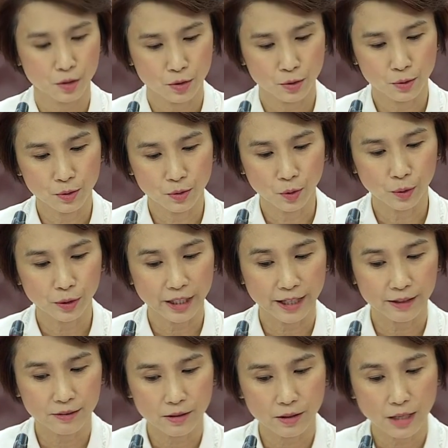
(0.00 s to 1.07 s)
to note
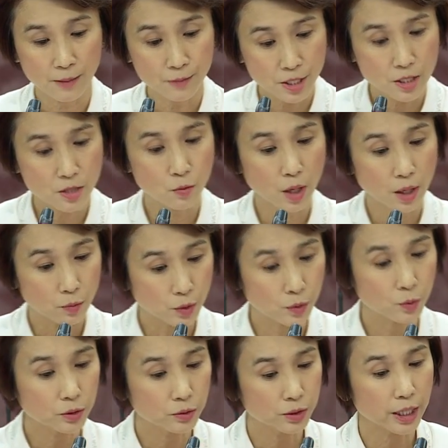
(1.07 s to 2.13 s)
that MCCY, we
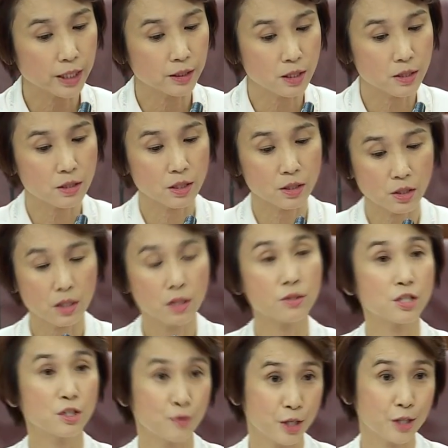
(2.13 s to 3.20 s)
will take this into
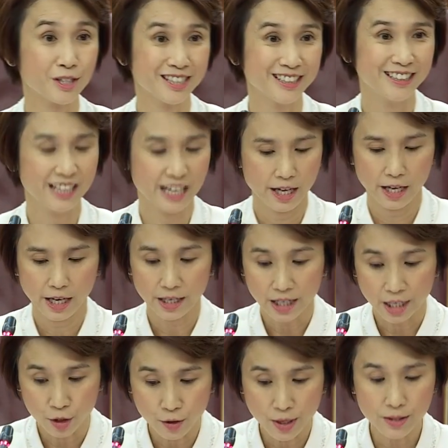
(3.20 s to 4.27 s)
consideration and
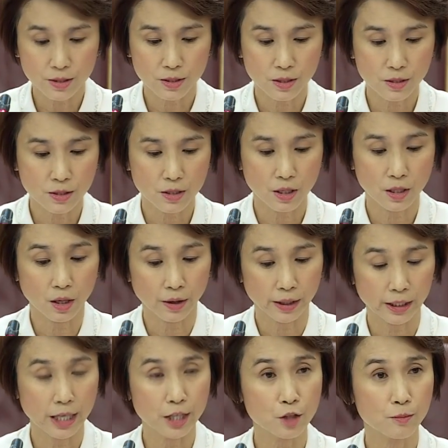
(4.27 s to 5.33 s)
address this in our
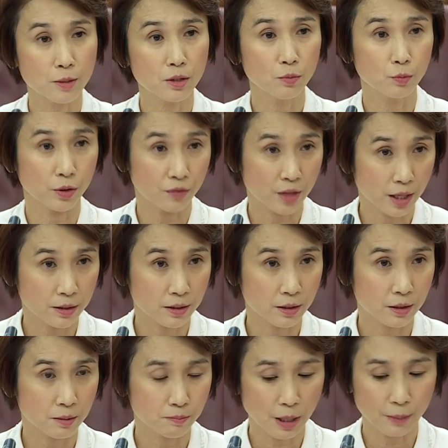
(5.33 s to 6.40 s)
engagement with
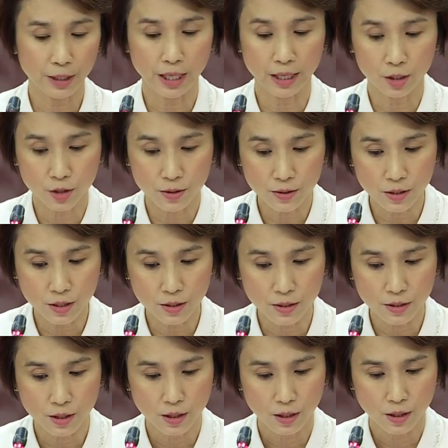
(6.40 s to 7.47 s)
other public
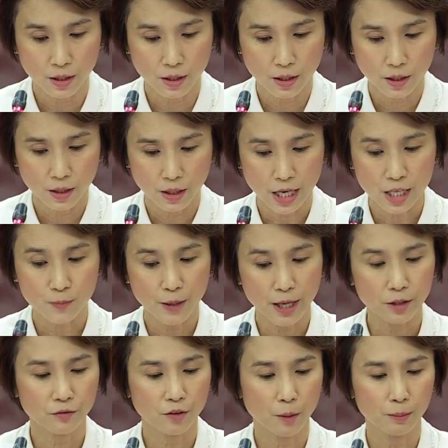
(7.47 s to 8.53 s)
agencies as
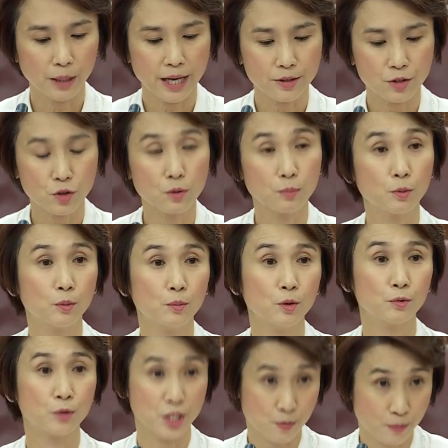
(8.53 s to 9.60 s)
part of our plans to
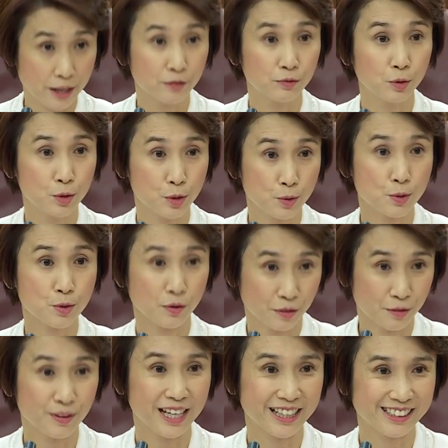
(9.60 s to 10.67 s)
promote respectful use of
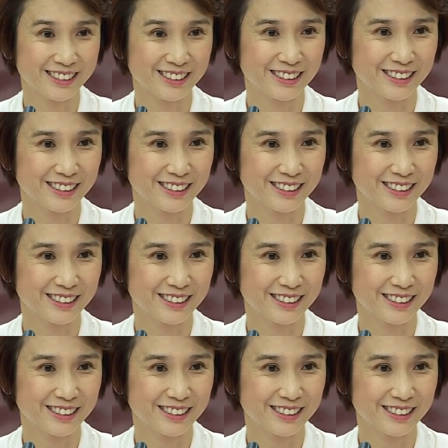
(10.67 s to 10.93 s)
the flag.